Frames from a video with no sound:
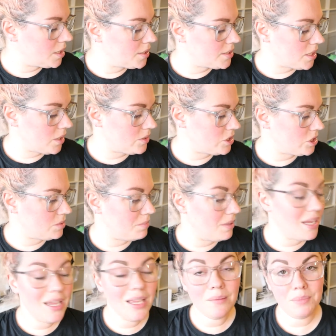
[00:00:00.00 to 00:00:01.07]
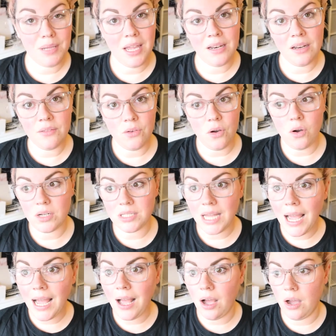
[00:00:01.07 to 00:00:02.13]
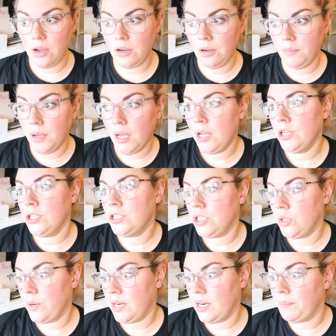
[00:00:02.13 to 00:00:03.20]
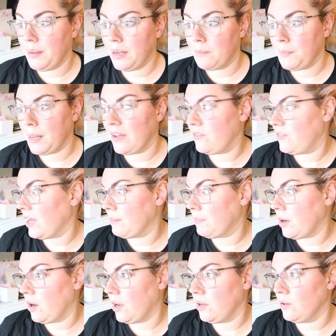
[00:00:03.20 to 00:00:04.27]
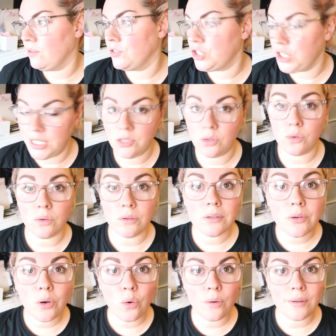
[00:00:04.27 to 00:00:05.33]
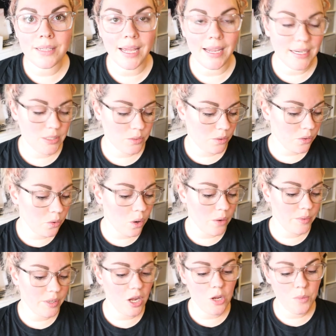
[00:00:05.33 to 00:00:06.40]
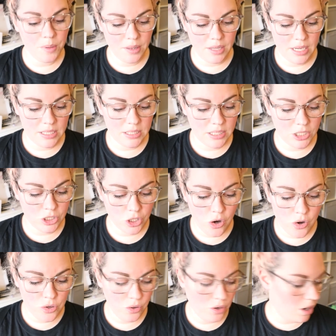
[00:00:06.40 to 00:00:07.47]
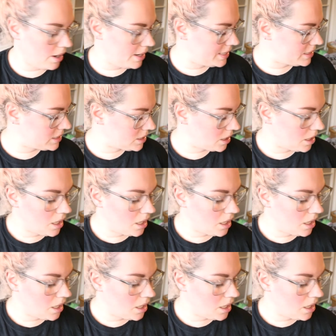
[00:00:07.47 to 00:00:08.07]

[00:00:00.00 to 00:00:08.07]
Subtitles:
So it's just me and Ben and Fox at home doing a big fat pile of shit all day. So I thought I would open this, show you guys.